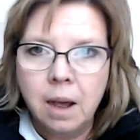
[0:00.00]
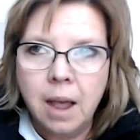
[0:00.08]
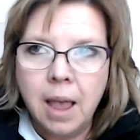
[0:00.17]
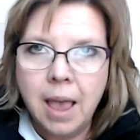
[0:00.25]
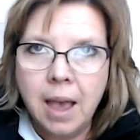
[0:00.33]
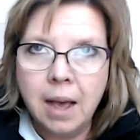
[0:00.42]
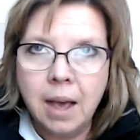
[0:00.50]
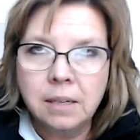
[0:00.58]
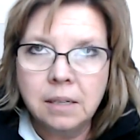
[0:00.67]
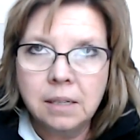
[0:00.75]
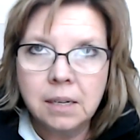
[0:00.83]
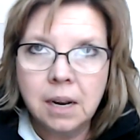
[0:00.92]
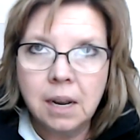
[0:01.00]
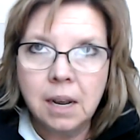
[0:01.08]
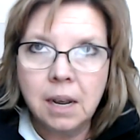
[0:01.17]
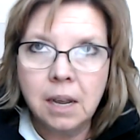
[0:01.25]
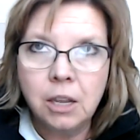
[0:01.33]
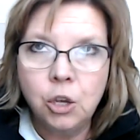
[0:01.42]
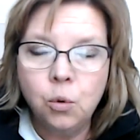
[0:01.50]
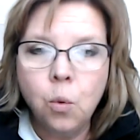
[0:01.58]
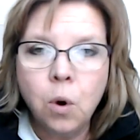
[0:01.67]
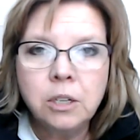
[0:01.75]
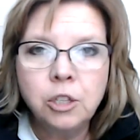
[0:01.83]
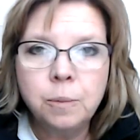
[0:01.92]
And you
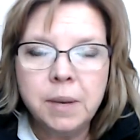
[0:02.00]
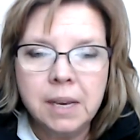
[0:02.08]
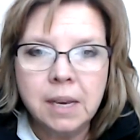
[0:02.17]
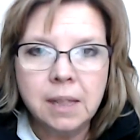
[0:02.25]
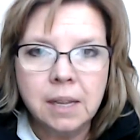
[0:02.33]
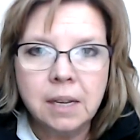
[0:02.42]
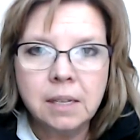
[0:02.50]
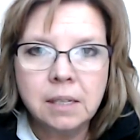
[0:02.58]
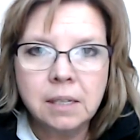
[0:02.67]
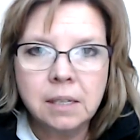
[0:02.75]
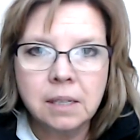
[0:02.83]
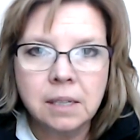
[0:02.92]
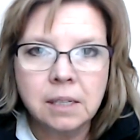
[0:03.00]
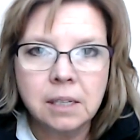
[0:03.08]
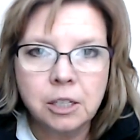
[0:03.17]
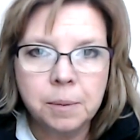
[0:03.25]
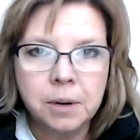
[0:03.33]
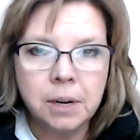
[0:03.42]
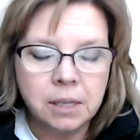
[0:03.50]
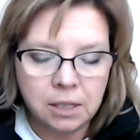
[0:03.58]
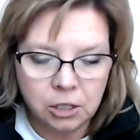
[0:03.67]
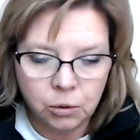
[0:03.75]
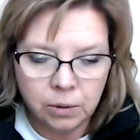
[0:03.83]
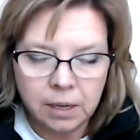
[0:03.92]
want to begin this experience,
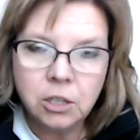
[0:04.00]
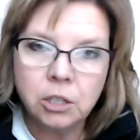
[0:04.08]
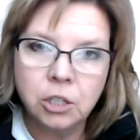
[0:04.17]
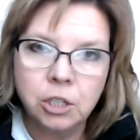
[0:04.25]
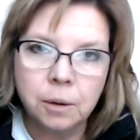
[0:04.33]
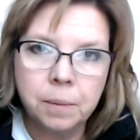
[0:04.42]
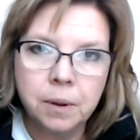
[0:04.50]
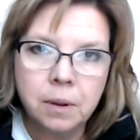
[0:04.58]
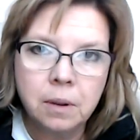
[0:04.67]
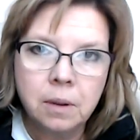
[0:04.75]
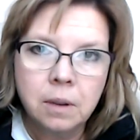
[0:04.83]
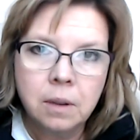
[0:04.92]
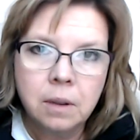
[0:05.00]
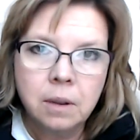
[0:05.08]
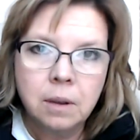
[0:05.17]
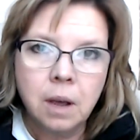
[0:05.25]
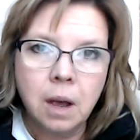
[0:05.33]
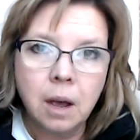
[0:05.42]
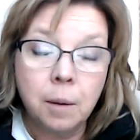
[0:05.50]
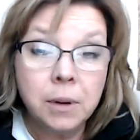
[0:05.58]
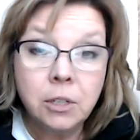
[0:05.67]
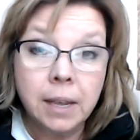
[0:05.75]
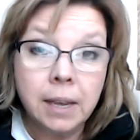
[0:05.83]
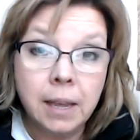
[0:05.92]
this relationship, much
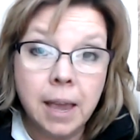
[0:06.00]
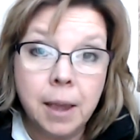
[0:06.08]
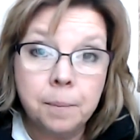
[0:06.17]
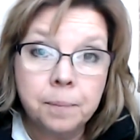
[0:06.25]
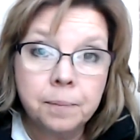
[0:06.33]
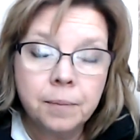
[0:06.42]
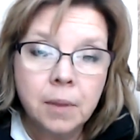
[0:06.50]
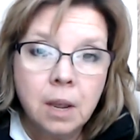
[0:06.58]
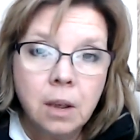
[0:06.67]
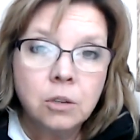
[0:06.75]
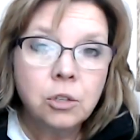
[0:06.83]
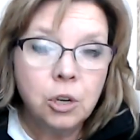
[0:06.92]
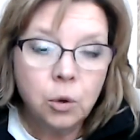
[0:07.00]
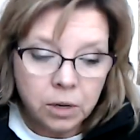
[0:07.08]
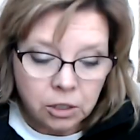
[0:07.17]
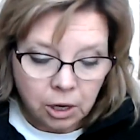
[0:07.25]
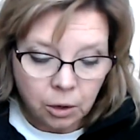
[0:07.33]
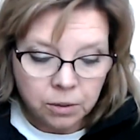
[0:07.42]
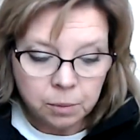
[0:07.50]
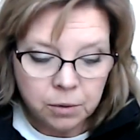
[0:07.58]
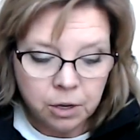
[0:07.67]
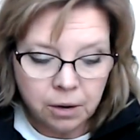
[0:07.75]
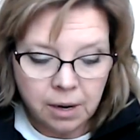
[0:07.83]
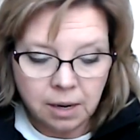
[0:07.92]
like a game. So you want to start with some
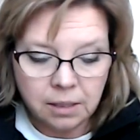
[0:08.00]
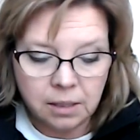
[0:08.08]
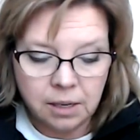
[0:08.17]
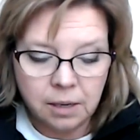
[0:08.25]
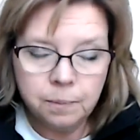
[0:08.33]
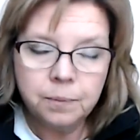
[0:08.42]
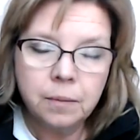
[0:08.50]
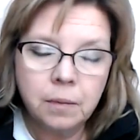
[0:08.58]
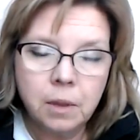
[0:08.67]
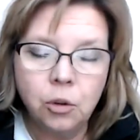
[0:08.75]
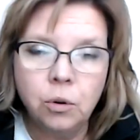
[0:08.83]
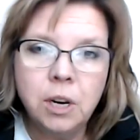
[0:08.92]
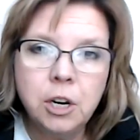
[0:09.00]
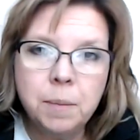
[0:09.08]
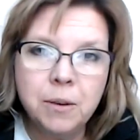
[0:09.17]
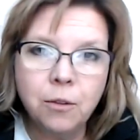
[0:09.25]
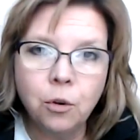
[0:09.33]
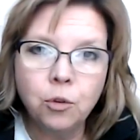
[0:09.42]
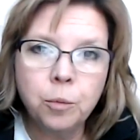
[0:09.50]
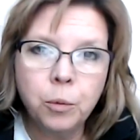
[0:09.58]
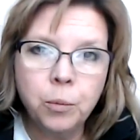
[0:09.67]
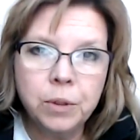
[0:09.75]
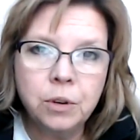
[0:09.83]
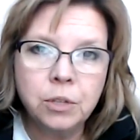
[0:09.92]
curiosity. You need to be vulnerable
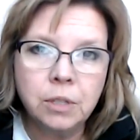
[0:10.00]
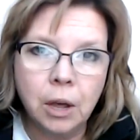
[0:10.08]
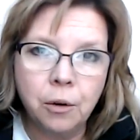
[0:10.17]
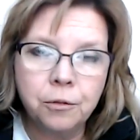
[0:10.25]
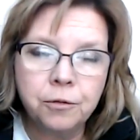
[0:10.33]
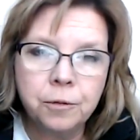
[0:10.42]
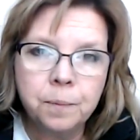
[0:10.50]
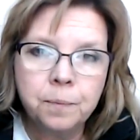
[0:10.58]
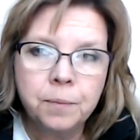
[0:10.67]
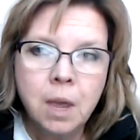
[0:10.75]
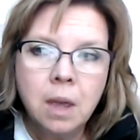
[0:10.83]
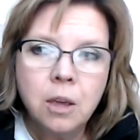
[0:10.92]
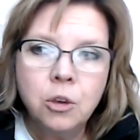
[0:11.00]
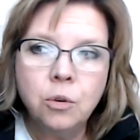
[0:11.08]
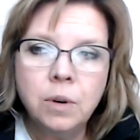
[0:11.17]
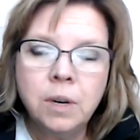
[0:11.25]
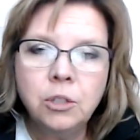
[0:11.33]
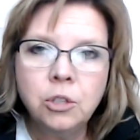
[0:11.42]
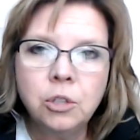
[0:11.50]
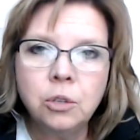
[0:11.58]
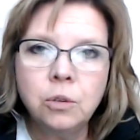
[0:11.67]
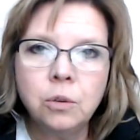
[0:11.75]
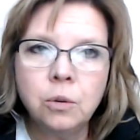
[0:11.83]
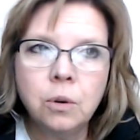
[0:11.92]
with yourself. You need
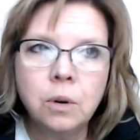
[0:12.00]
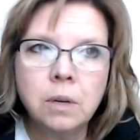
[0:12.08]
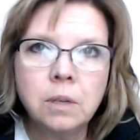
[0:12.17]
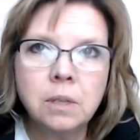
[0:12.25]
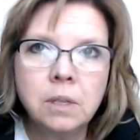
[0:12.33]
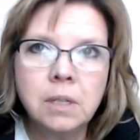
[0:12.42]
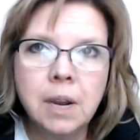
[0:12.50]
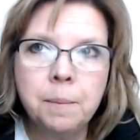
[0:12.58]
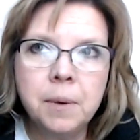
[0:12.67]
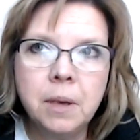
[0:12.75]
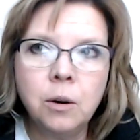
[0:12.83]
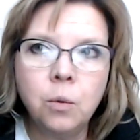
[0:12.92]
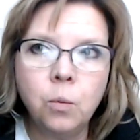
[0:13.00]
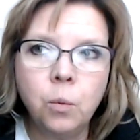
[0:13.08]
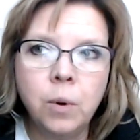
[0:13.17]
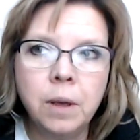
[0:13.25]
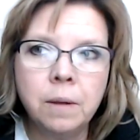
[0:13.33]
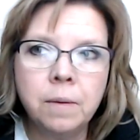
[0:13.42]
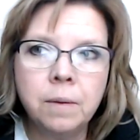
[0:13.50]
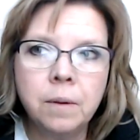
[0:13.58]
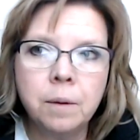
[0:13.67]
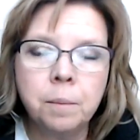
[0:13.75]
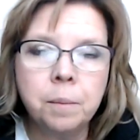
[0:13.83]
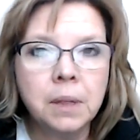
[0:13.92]
to step in with
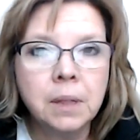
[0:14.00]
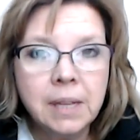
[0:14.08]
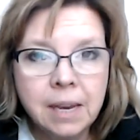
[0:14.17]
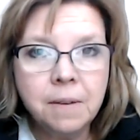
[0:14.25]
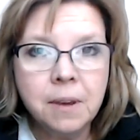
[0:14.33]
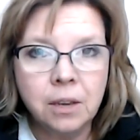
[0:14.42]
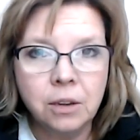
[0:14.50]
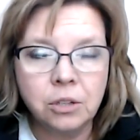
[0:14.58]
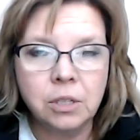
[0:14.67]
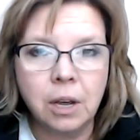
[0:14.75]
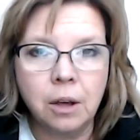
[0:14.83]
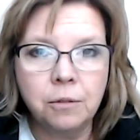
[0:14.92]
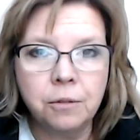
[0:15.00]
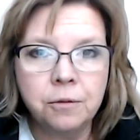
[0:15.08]
believing yourself.